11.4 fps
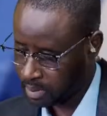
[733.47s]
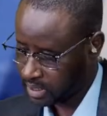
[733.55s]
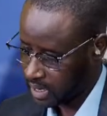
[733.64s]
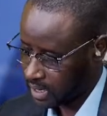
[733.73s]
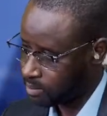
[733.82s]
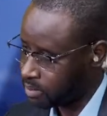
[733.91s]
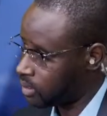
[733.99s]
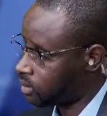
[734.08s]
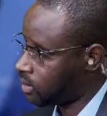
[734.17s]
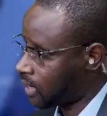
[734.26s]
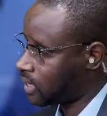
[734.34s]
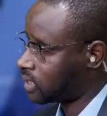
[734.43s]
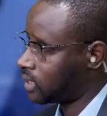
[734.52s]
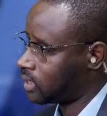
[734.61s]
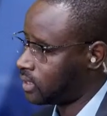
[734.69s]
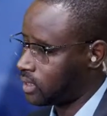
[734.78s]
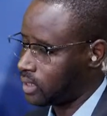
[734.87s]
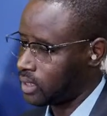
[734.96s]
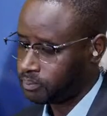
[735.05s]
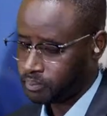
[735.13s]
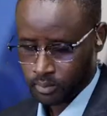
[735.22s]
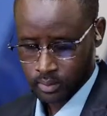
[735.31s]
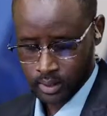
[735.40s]
Bitey, I mean, like I said,
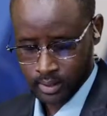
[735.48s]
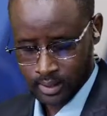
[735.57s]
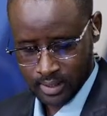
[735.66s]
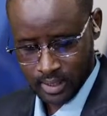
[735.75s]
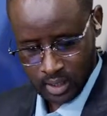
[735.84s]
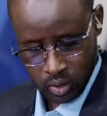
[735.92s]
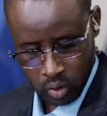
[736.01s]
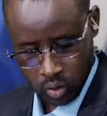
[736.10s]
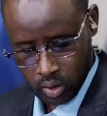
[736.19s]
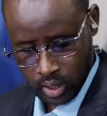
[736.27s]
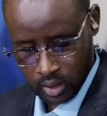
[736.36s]
the census